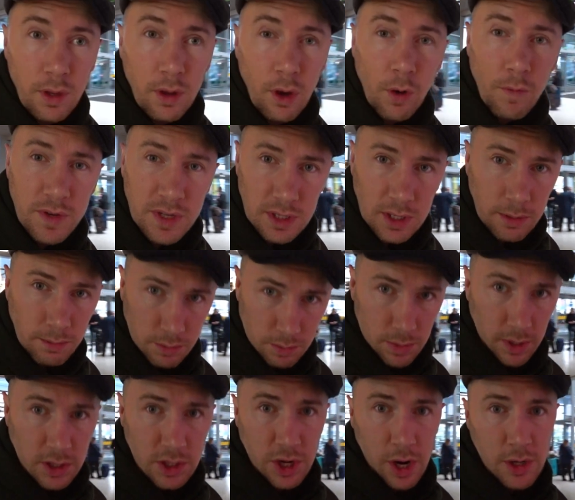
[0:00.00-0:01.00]
Obviously,
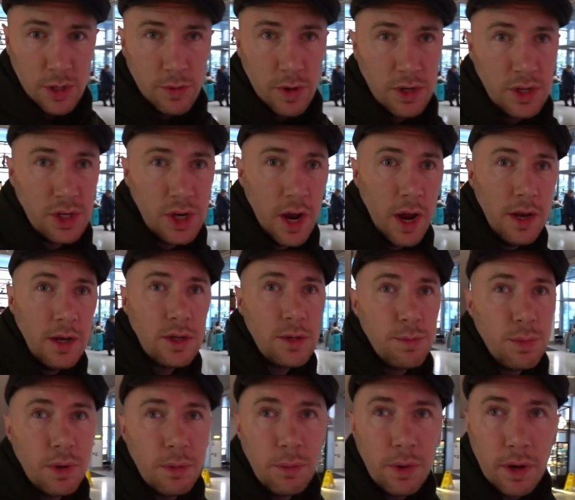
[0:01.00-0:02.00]
exchange rates change,
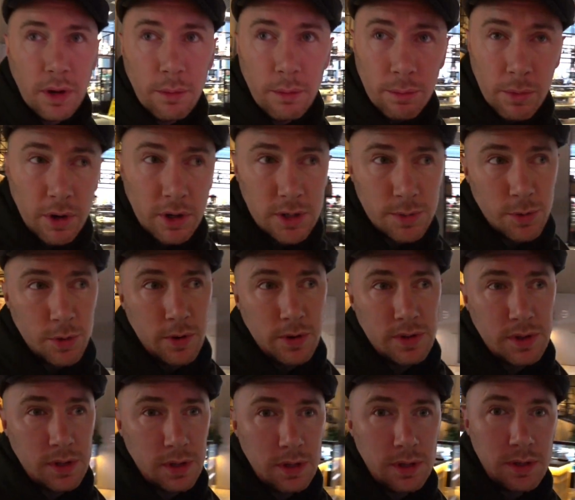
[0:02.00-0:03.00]
but my
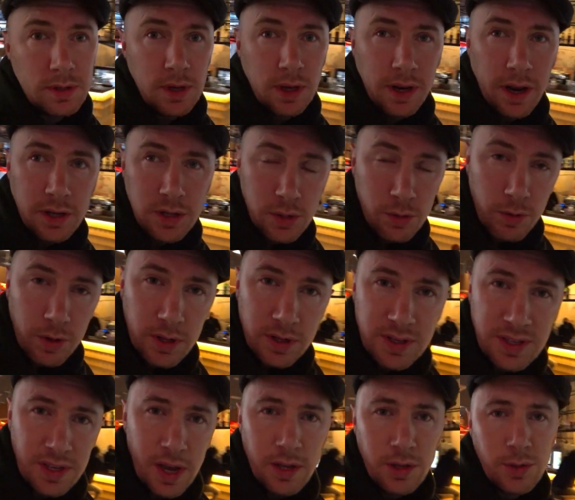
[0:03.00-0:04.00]
experience is, unless you're in the
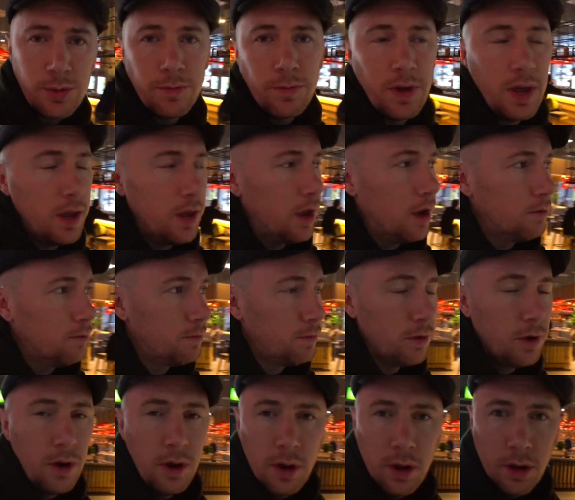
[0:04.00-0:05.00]
center of Kiev,
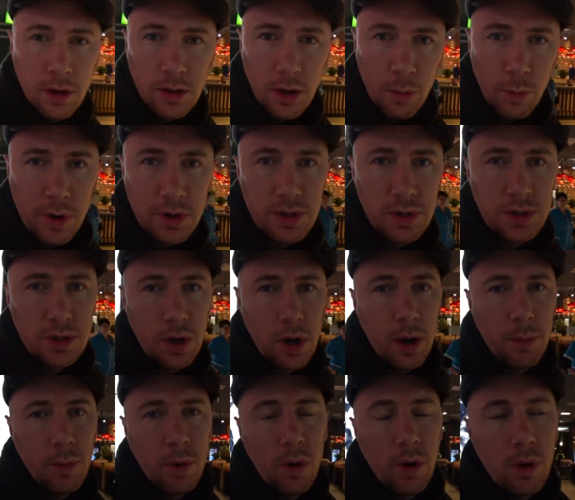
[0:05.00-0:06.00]
don't waste your
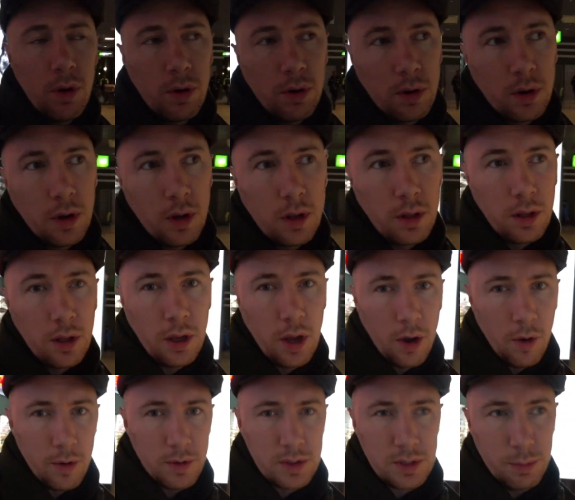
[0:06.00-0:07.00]
time on the
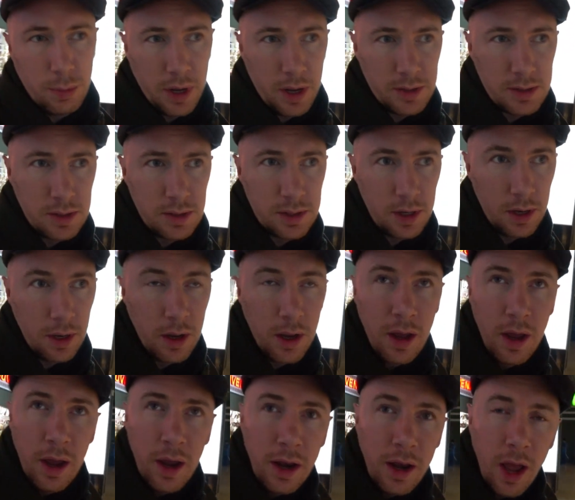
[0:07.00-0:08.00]
currency places here.
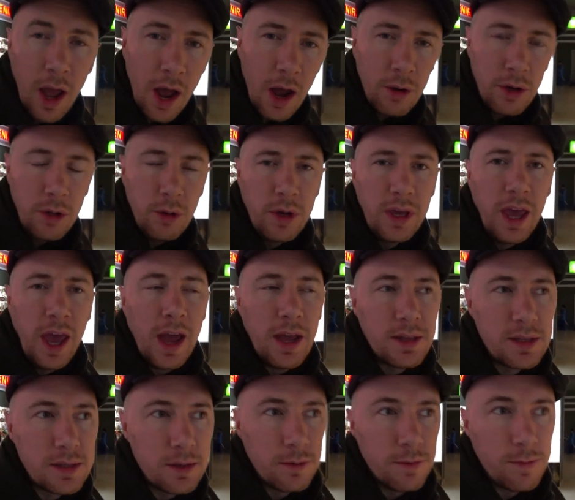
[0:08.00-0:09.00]
Now, how do you
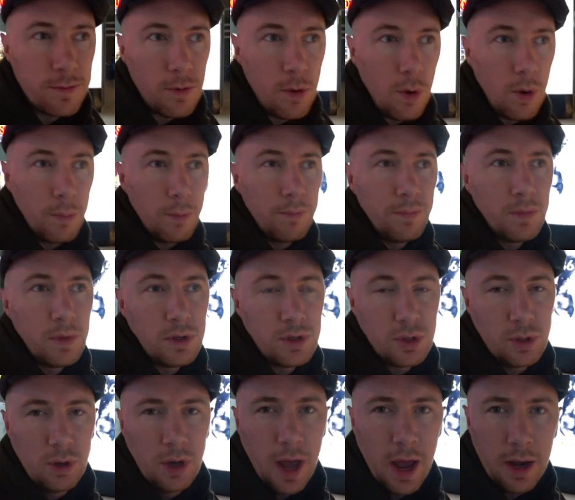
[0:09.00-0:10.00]
get from
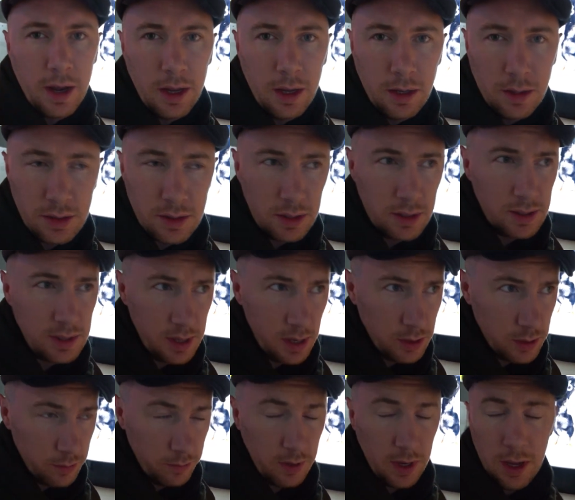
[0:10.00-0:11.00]
Zhuliany to the
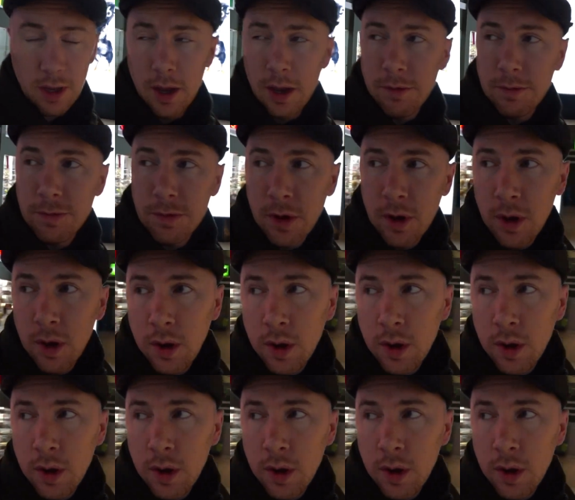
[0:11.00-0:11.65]
center of Kiev?